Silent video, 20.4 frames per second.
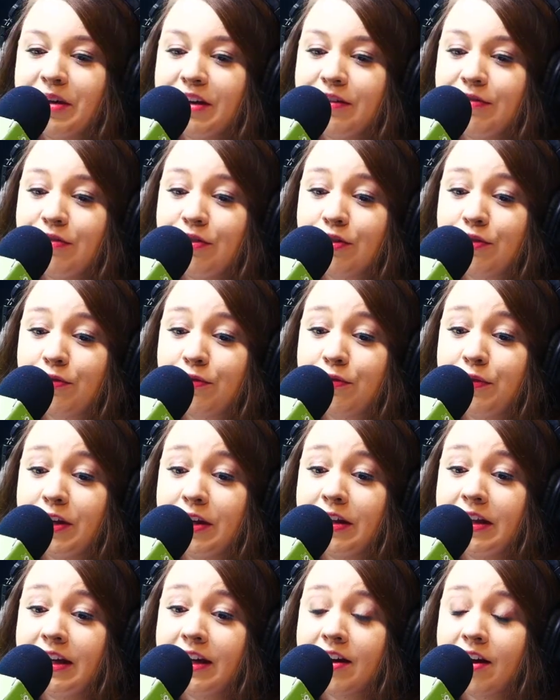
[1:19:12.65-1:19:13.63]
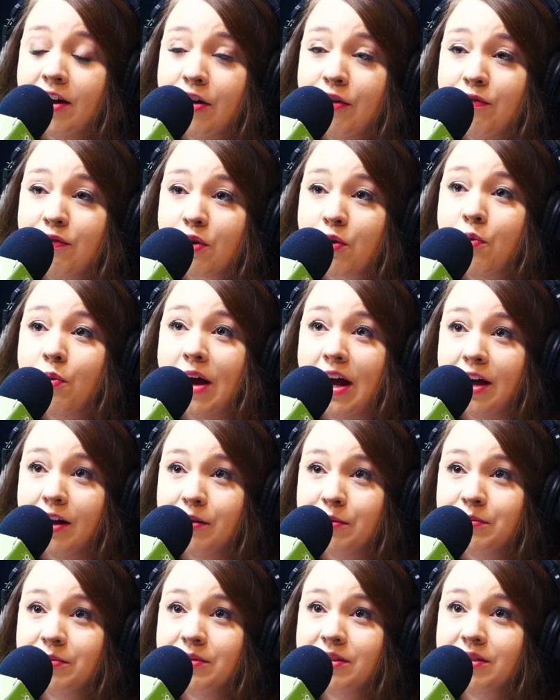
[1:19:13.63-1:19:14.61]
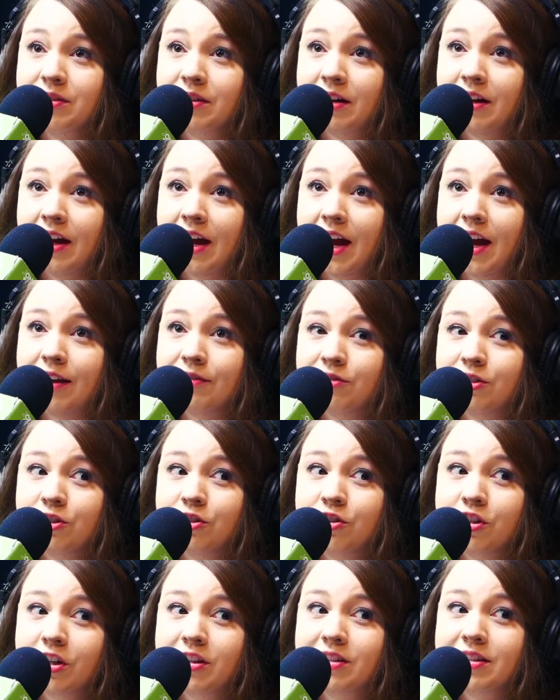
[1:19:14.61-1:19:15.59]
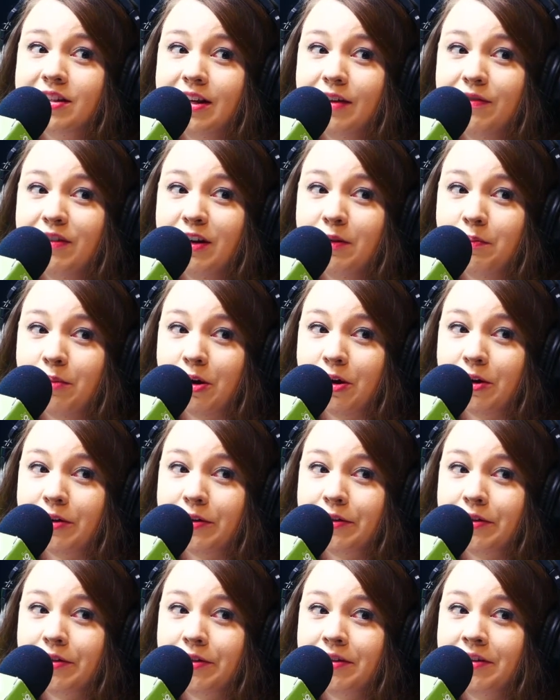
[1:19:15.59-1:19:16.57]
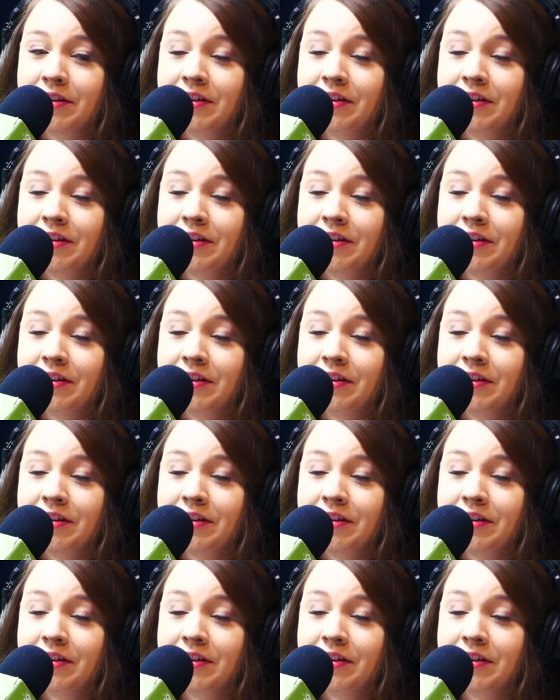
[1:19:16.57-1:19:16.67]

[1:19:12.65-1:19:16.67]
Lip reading: you're feeling overwhelmed after just giving birth